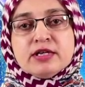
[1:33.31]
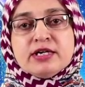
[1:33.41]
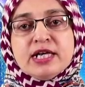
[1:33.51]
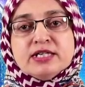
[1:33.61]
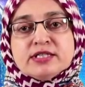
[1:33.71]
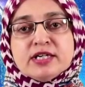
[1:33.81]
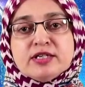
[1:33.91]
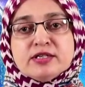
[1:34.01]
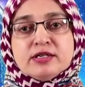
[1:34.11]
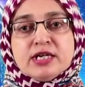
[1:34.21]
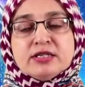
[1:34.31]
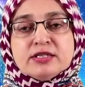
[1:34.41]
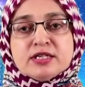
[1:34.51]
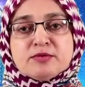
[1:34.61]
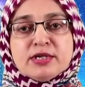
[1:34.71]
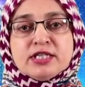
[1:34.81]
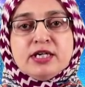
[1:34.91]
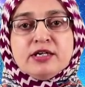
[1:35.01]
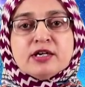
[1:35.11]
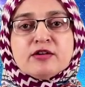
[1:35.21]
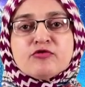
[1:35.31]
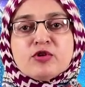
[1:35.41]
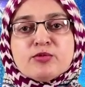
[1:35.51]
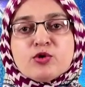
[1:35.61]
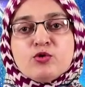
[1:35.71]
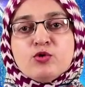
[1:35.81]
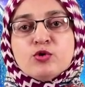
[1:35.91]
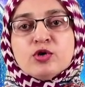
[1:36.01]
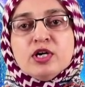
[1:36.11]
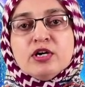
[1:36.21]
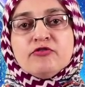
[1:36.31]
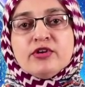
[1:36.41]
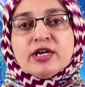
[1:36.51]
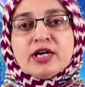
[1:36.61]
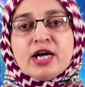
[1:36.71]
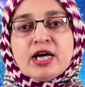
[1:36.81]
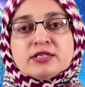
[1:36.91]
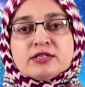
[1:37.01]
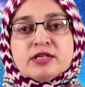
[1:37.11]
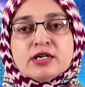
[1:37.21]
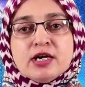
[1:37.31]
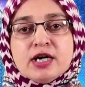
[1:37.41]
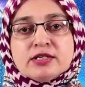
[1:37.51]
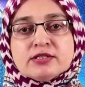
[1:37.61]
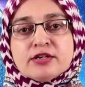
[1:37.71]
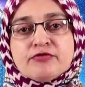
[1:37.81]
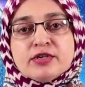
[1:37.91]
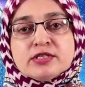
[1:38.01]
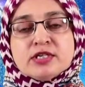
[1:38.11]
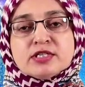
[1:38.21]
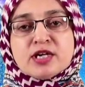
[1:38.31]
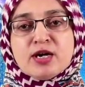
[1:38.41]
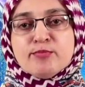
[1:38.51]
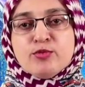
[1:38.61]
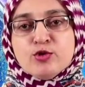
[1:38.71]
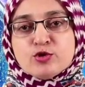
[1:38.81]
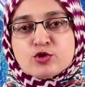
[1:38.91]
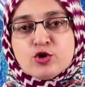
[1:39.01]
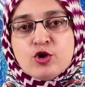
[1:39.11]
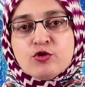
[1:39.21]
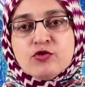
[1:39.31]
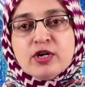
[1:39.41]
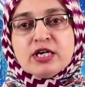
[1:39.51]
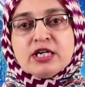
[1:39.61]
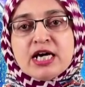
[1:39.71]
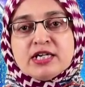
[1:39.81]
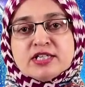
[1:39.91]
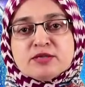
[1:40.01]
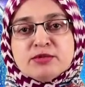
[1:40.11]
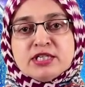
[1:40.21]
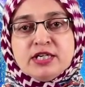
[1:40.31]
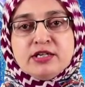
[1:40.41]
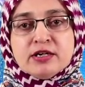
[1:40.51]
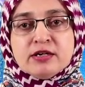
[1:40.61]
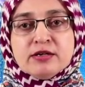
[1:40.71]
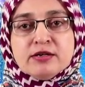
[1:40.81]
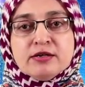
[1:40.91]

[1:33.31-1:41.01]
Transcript: The densest, densest material from the core, whereas the Earth's surface is composed of lightest material.